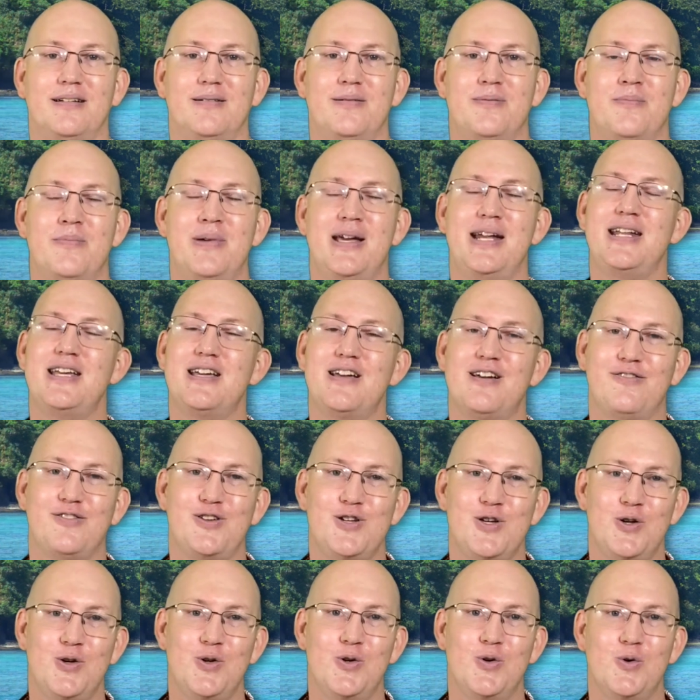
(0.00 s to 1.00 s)
Many of
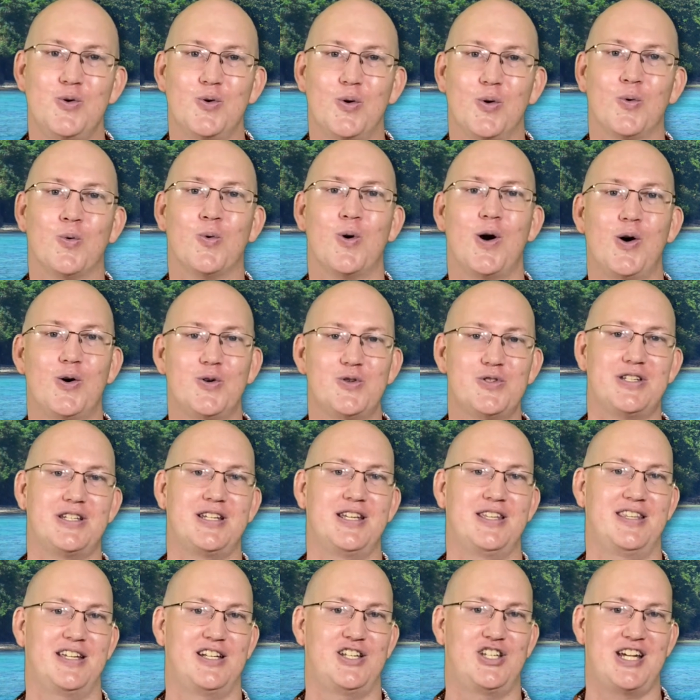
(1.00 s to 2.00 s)
you rose to
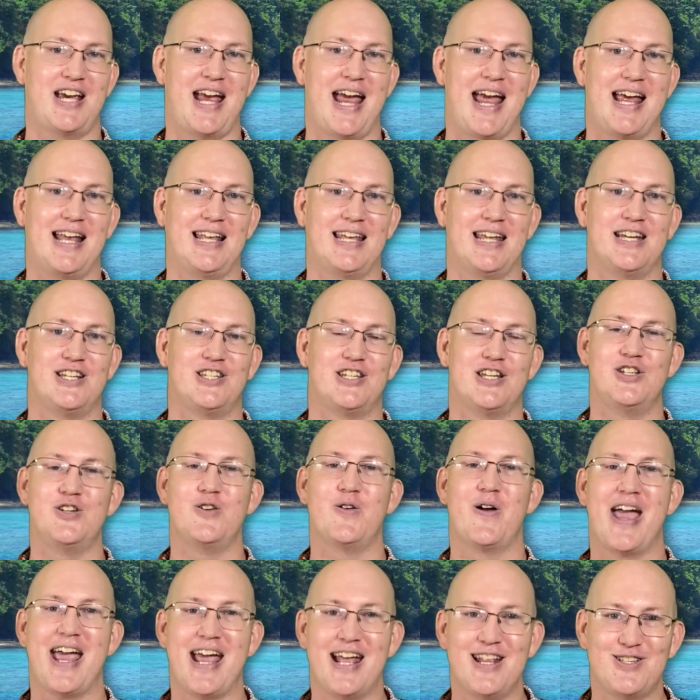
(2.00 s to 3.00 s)
the challenge and you
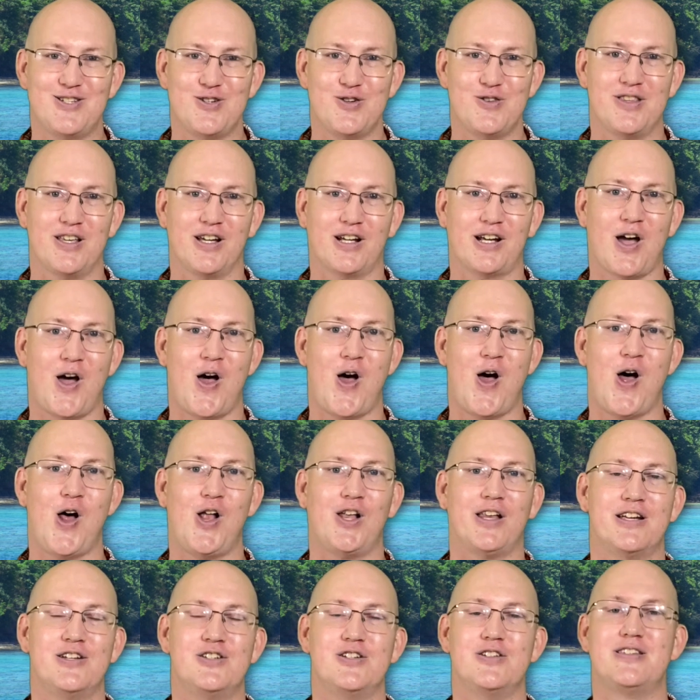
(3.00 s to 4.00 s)
answered the call
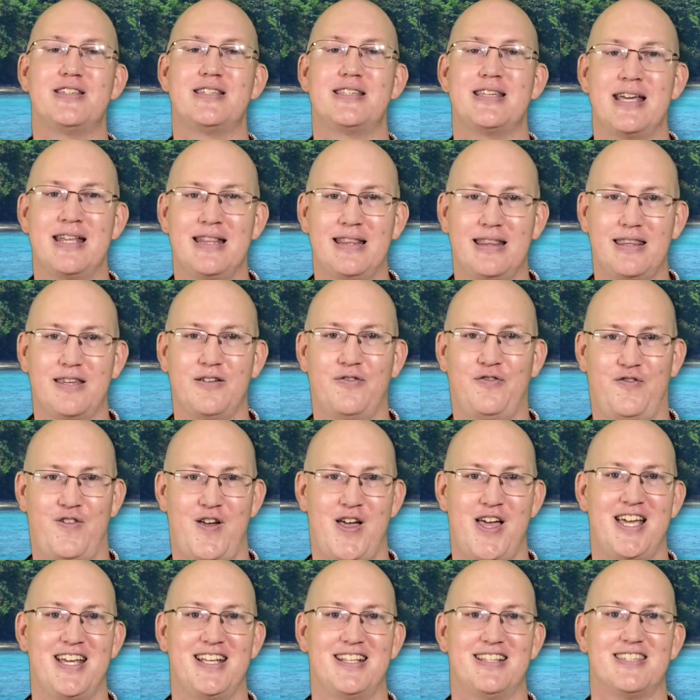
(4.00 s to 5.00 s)
and you sent the
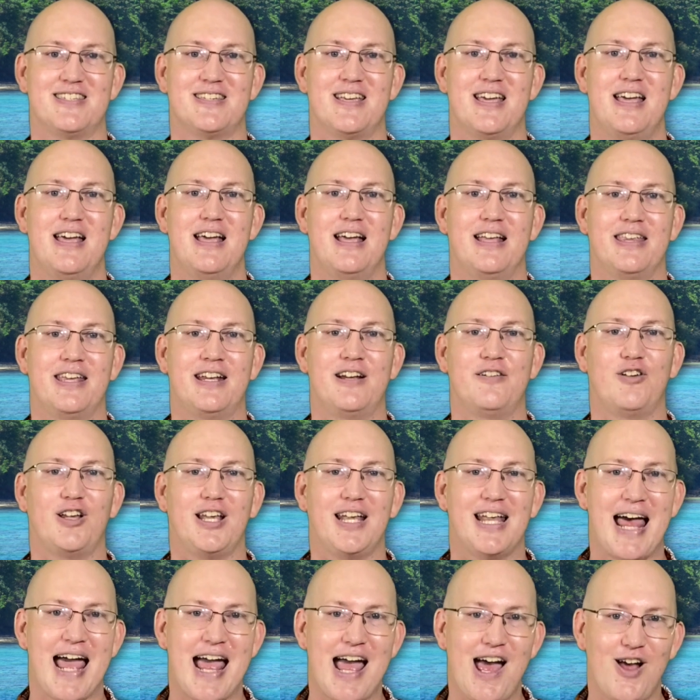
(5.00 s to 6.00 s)
funds that have
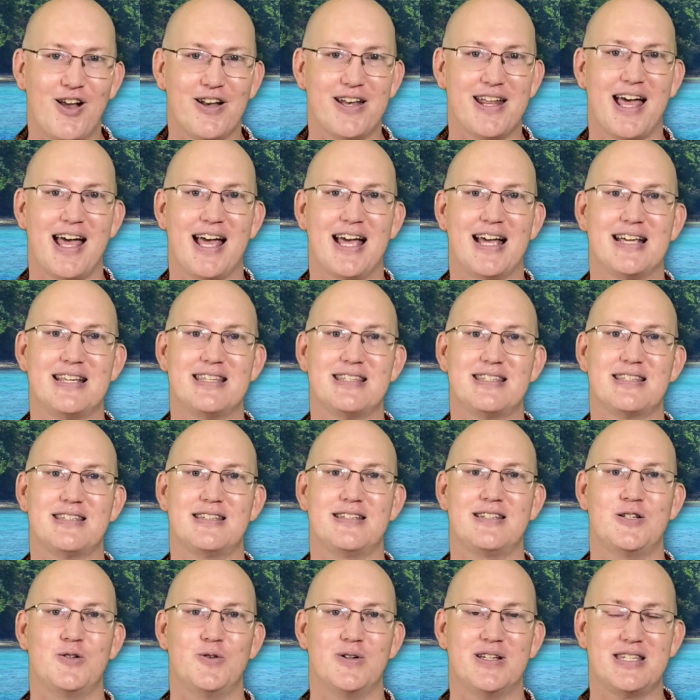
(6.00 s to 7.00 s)
allowed us
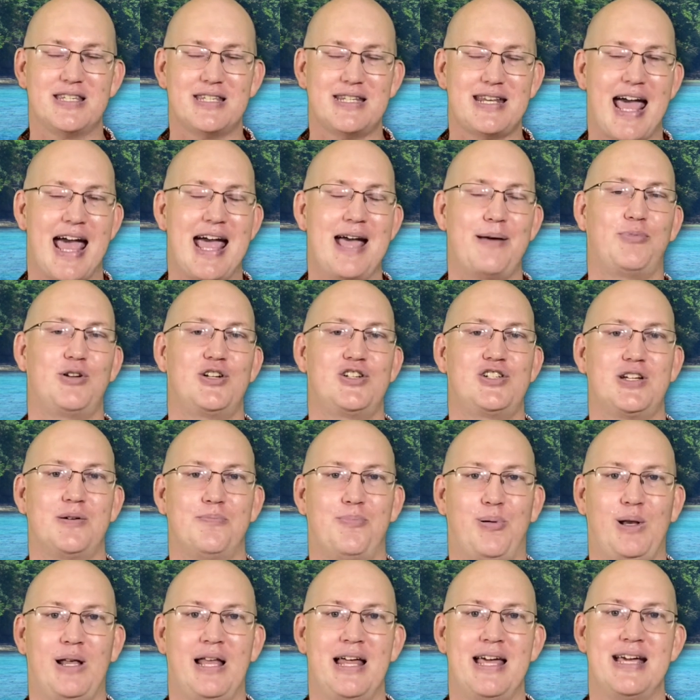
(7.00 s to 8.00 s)
to establish a
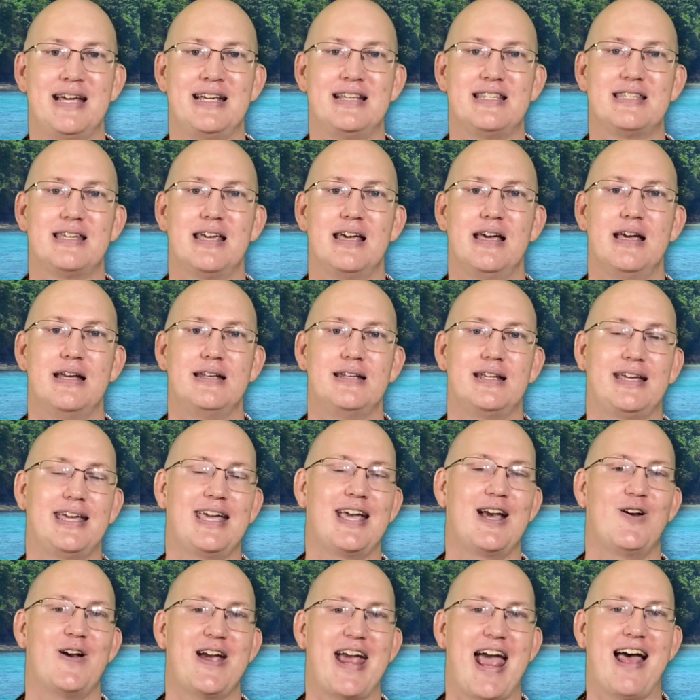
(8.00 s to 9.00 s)
place to
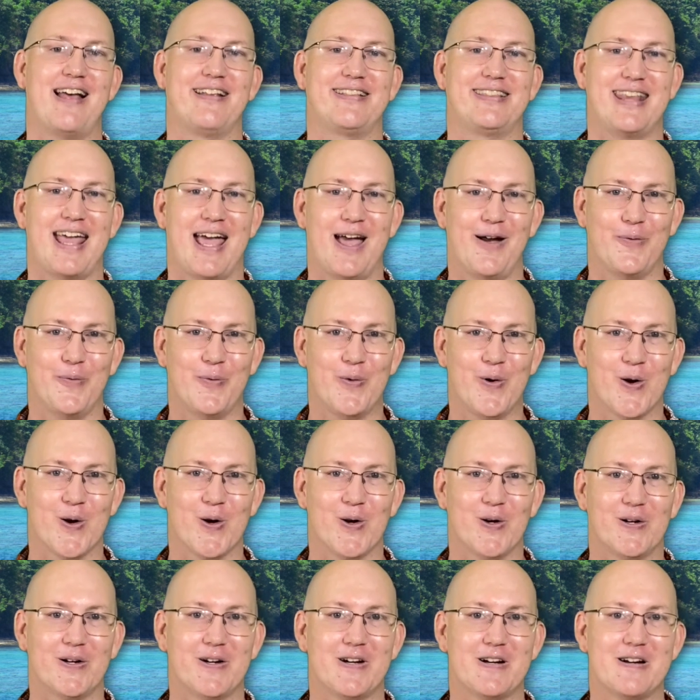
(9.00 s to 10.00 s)
carry out that work.